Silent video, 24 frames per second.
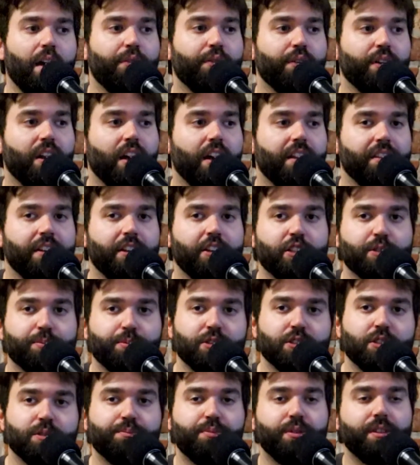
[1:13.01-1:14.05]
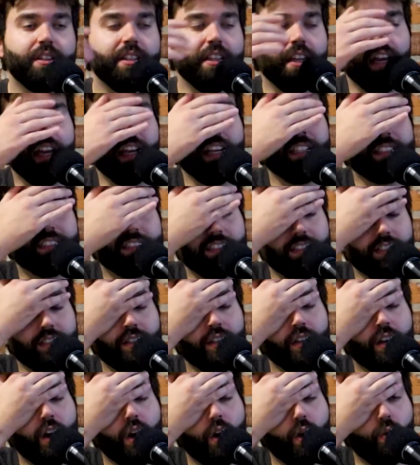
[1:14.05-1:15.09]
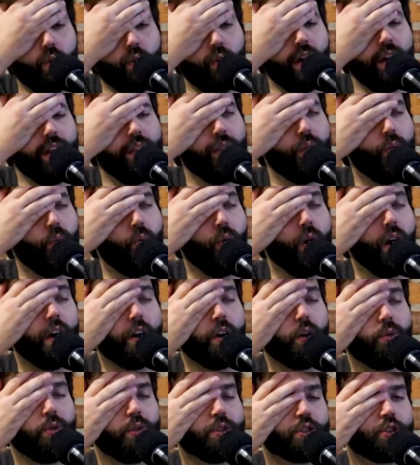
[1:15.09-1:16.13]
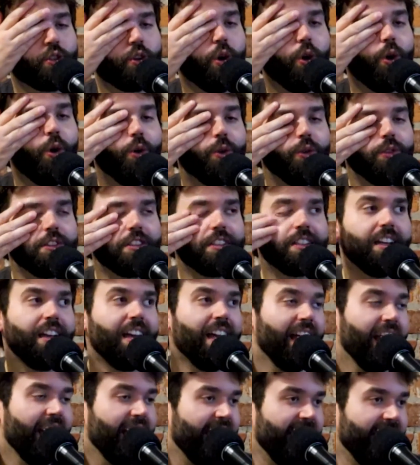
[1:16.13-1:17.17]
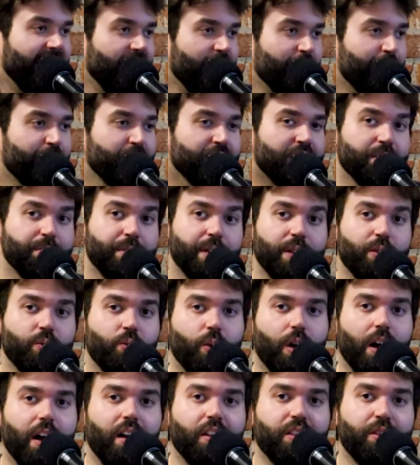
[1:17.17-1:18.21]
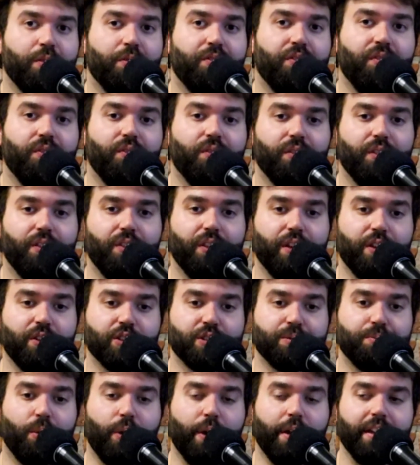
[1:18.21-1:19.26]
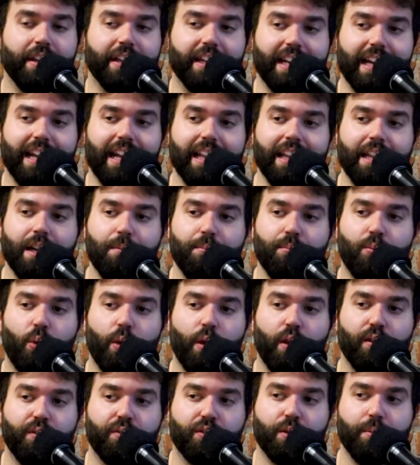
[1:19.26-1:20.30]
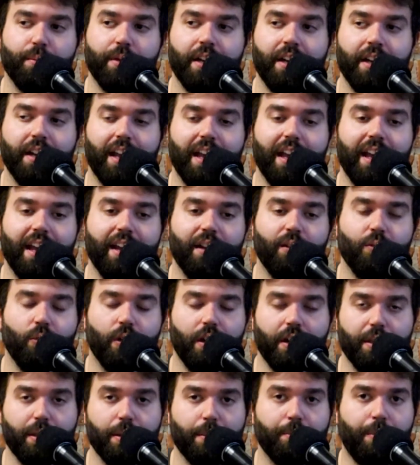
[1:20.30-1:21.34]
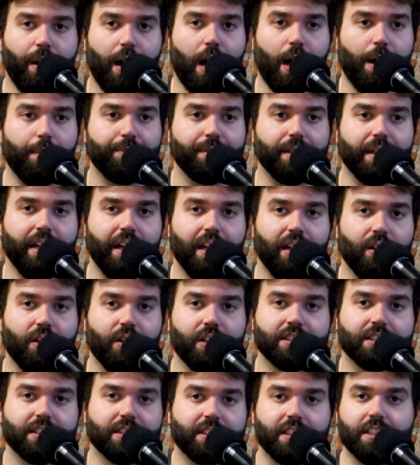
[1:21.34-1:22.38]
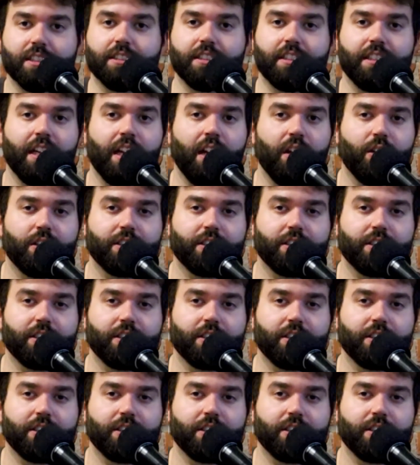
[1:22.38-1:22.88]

forgot that you're supposed to put the eggs in when the water was cold. And I put them in while the thing was boiling. And I let them boil for a minute. And one of them popped. And it looks disgusting. Kind of